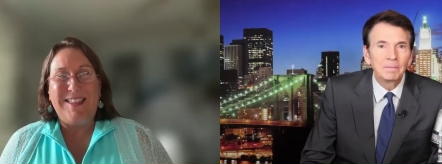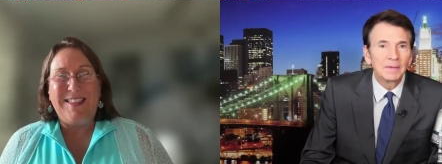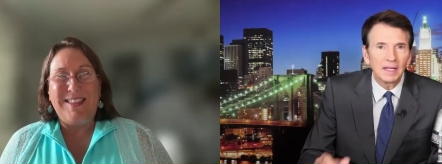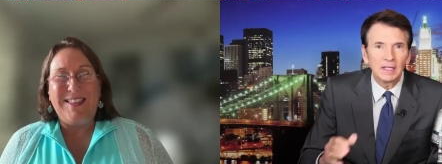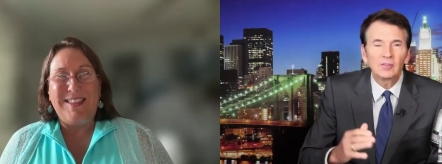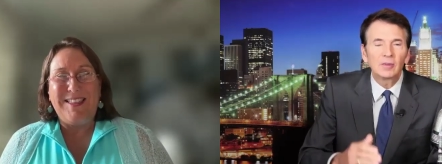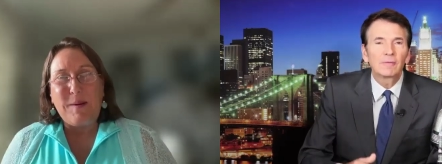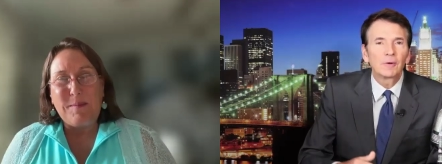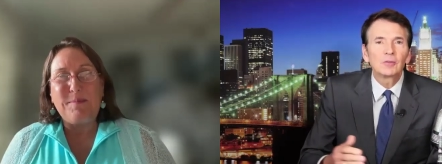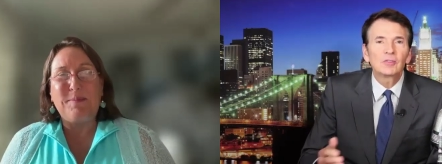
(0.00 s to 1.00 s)
Speaker 1: And it's the
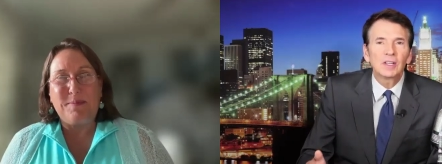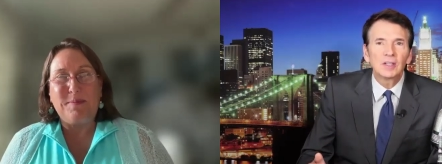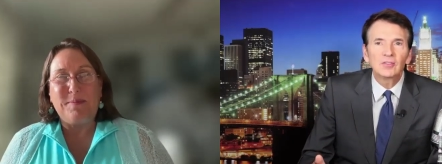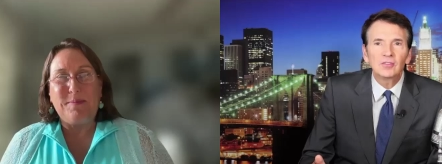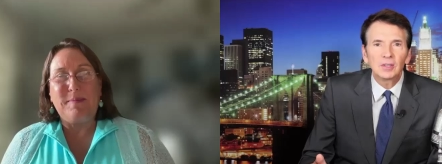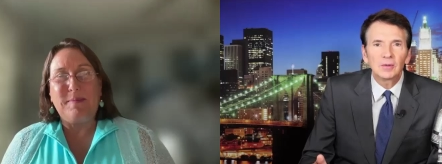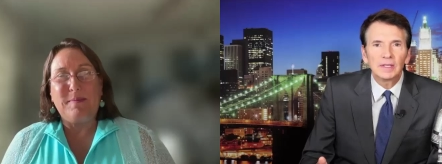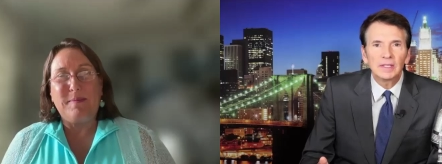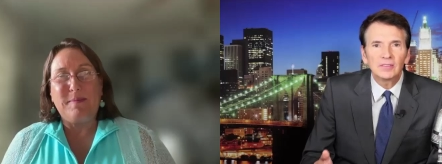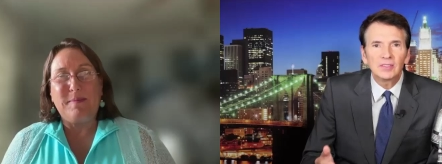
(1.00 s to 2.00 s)
first in a
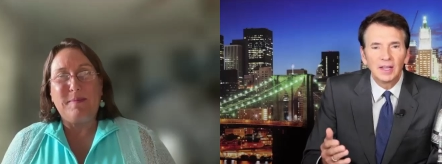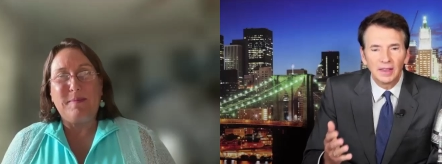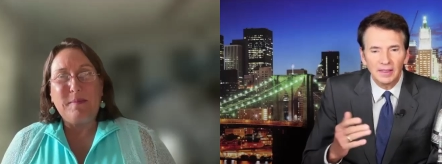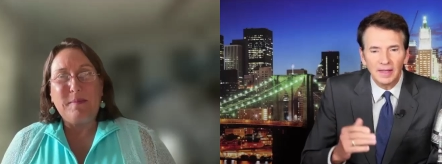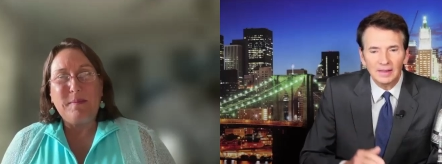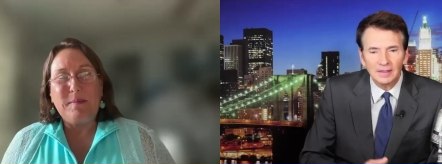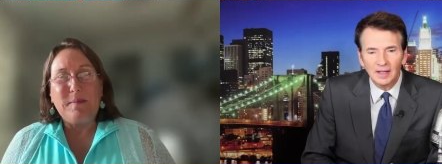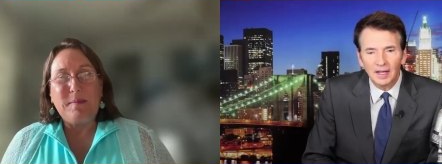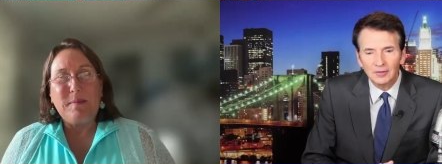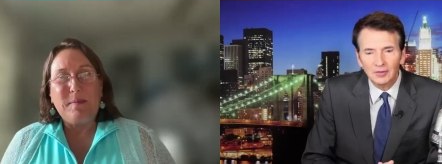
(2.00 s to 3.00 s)
series that the
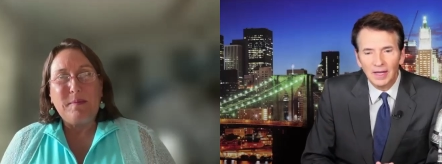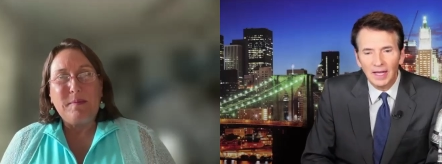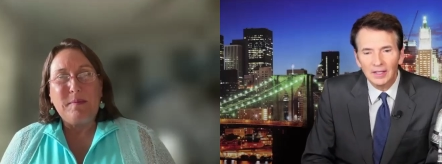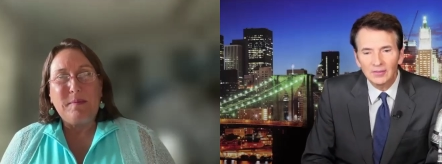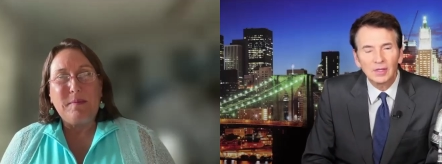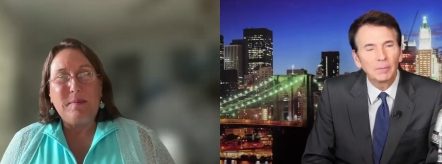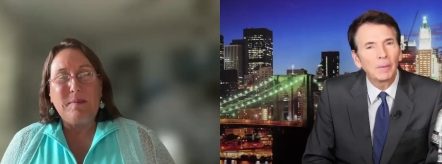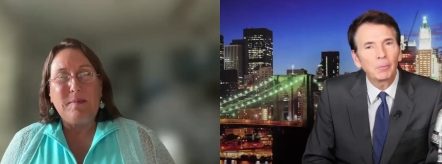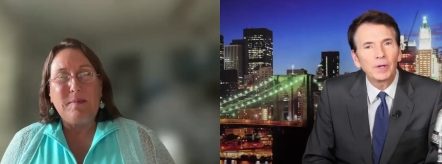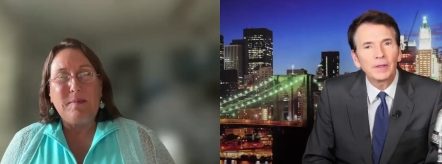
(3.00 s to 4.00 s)
doctor has come
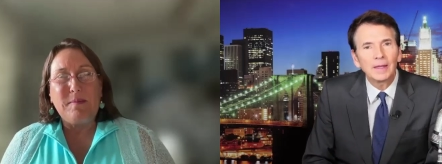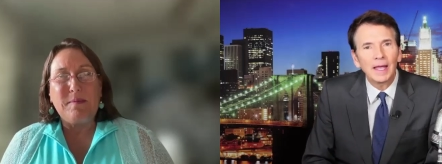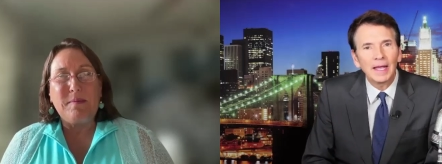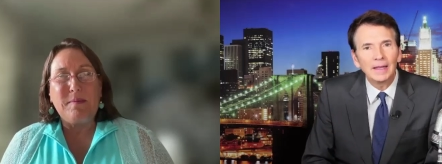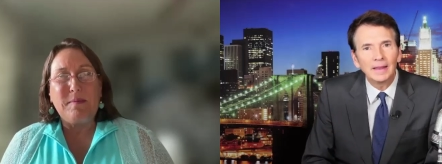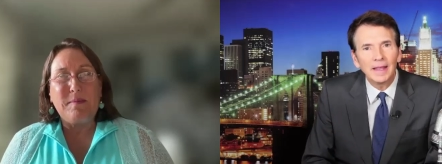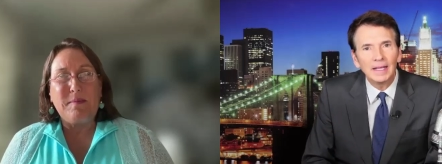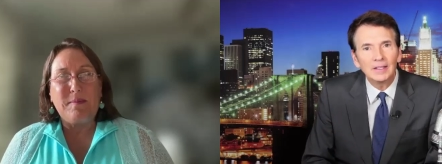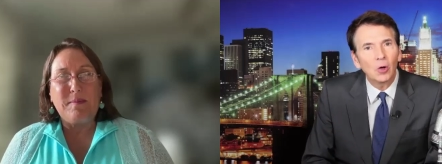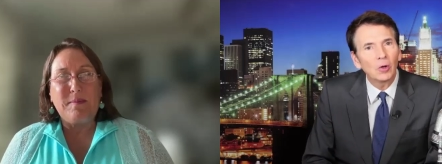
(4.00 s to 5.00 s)
up with, and
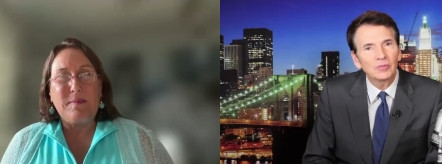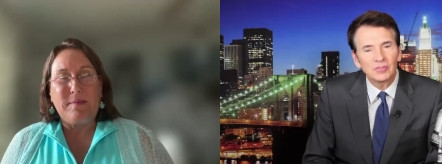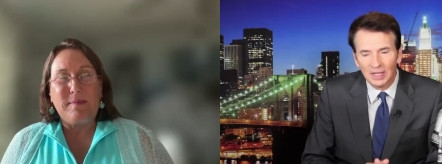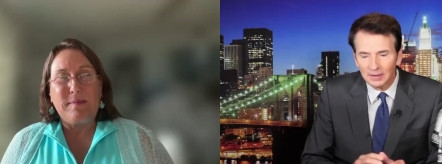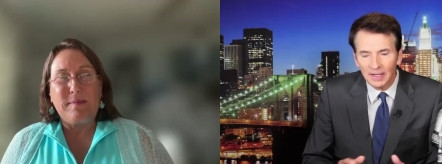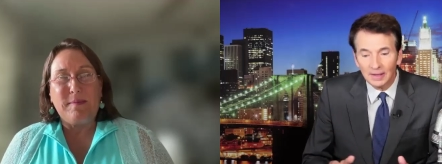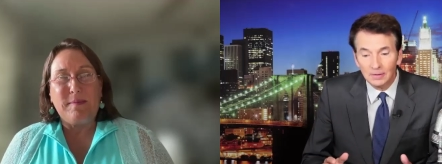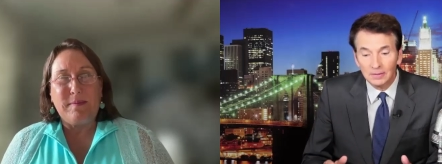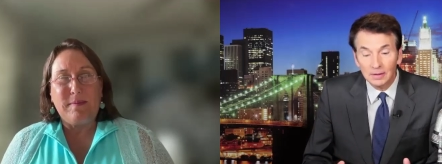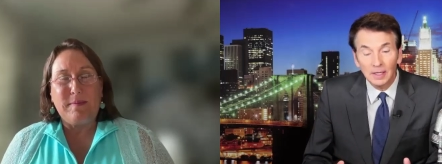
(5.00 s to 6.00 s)
they all sound like they're
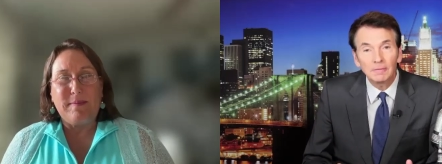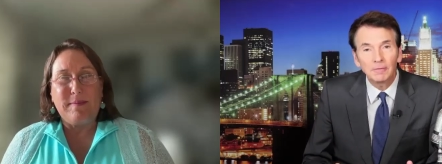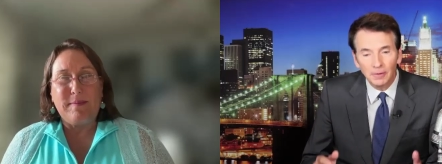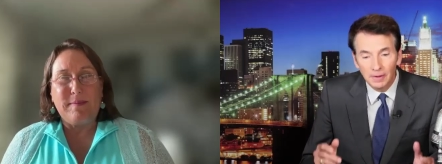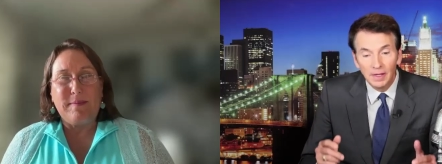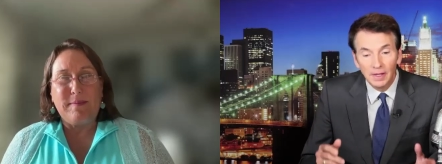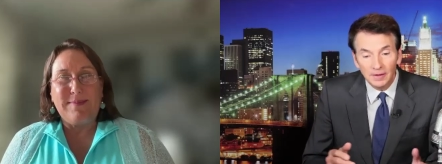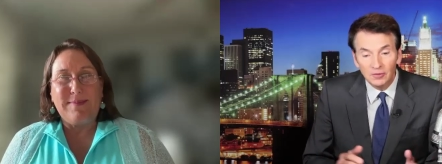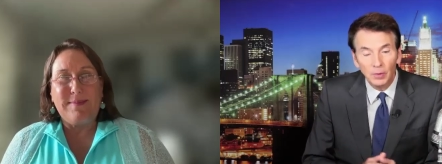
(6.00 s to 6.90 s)
delightful. This